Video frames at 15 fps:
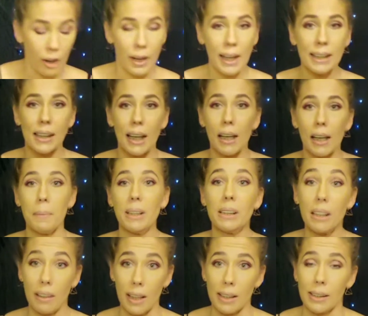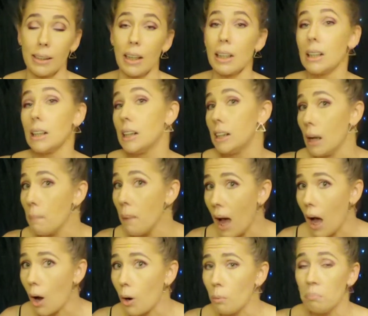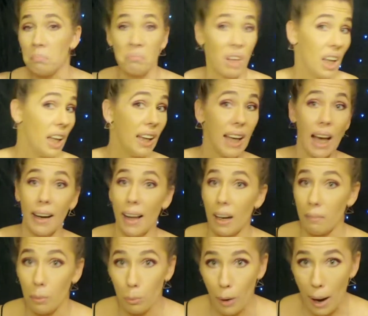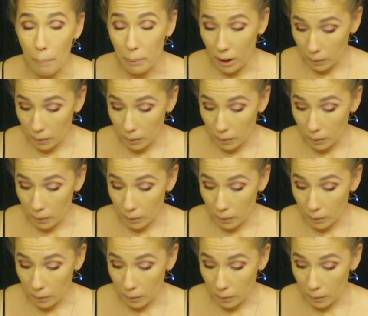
next item is this. Somehow it got out of the wrapping,